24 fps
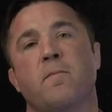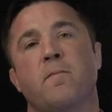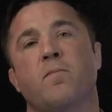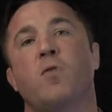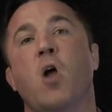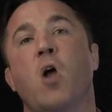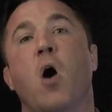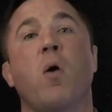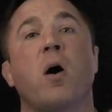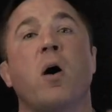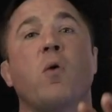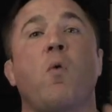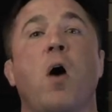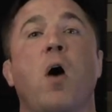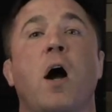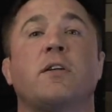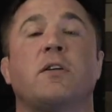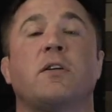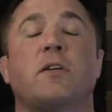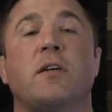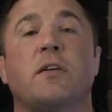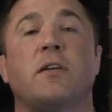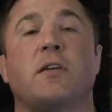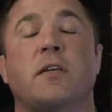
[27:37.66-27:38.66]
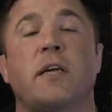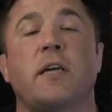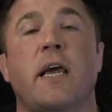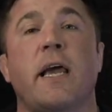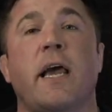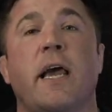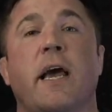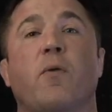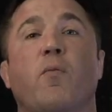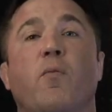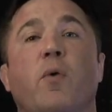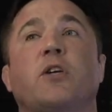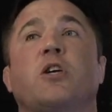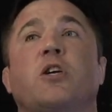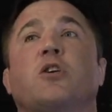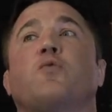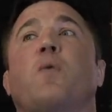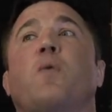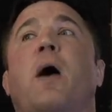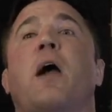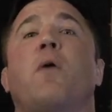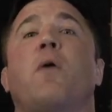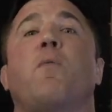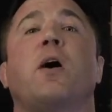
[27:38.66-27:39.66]
No one wants to see it, which is
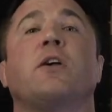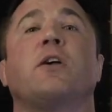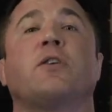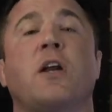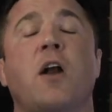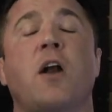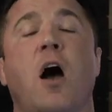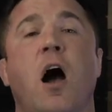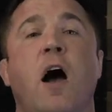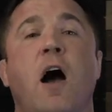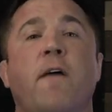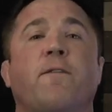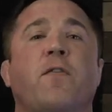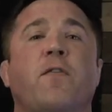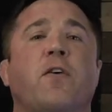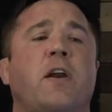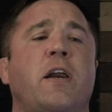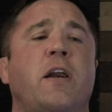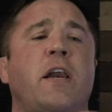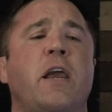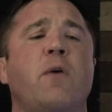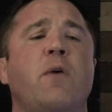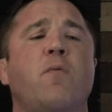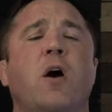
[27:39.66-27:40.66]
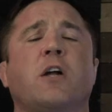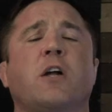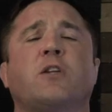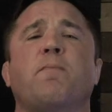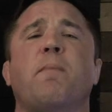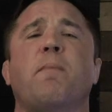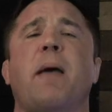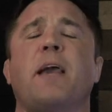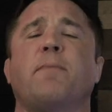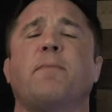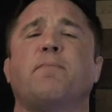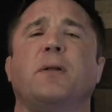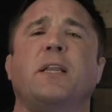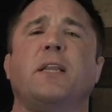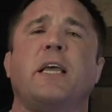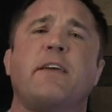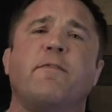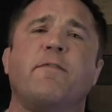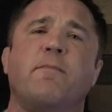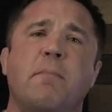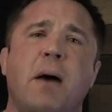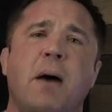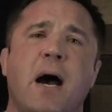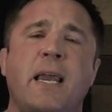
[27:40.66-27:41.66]
why it wasn't offered. And he wants
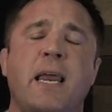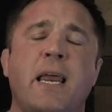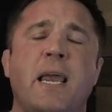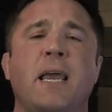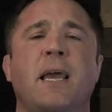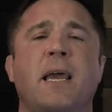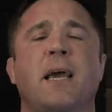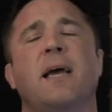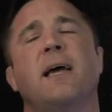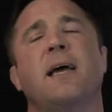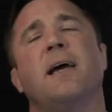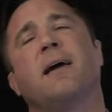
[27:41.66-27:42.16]
make-believe money?